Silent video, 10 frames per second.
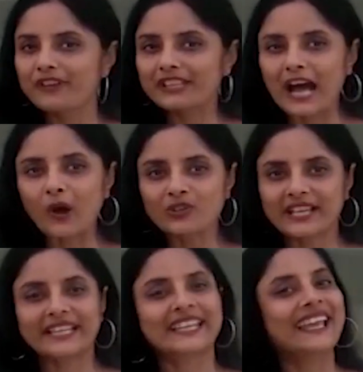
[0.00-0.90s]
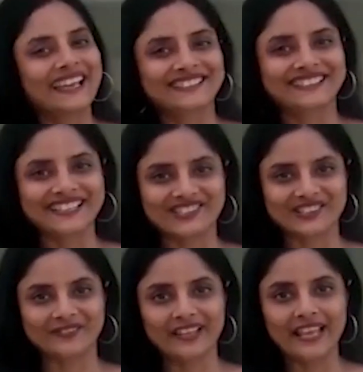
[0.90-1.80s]
without any
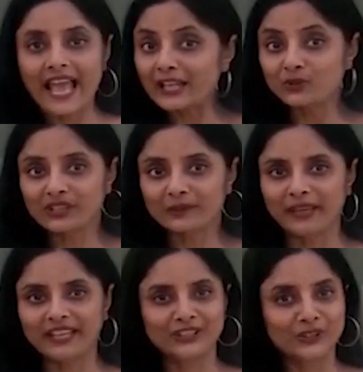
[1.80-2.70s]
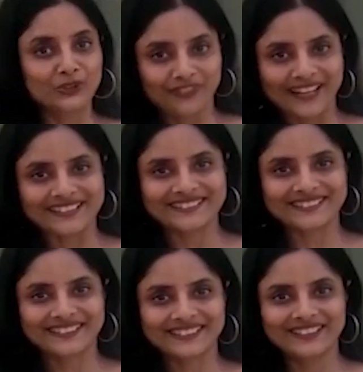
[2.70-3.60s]
hesitation and you can make new
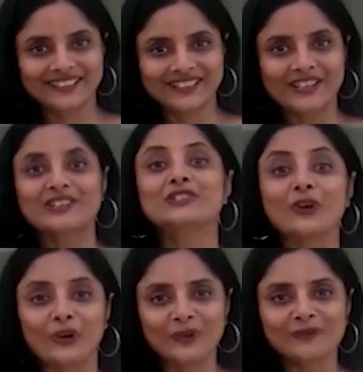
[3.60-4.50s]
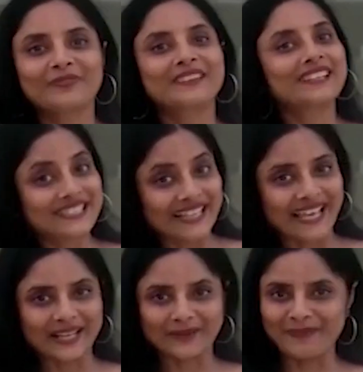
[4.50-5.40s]
friends. So till
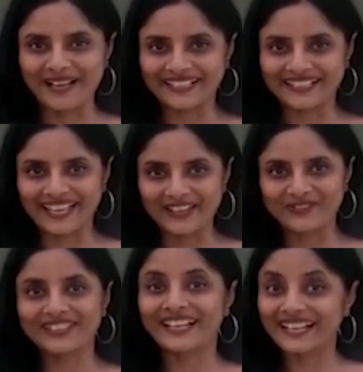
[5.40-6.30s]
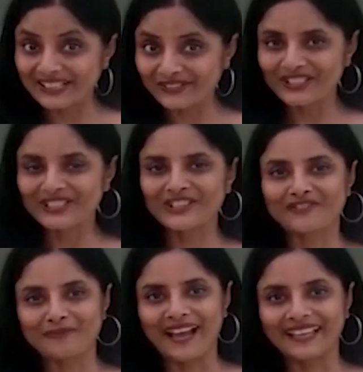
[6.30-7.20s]
I come back again with another video
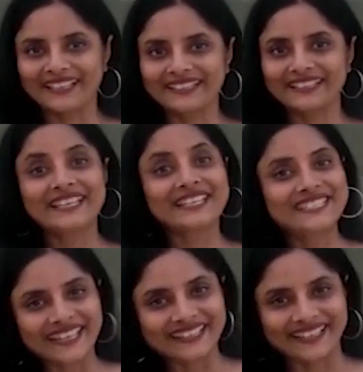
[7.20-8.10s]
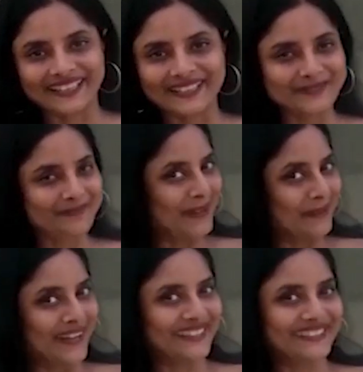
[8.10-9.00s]
of mine, take care.
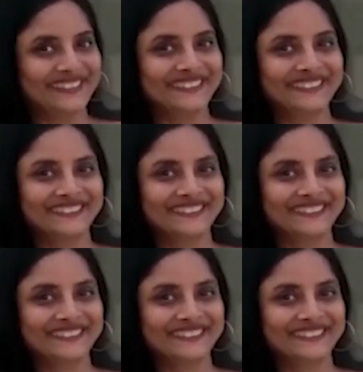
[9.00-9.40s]
Bye-bye.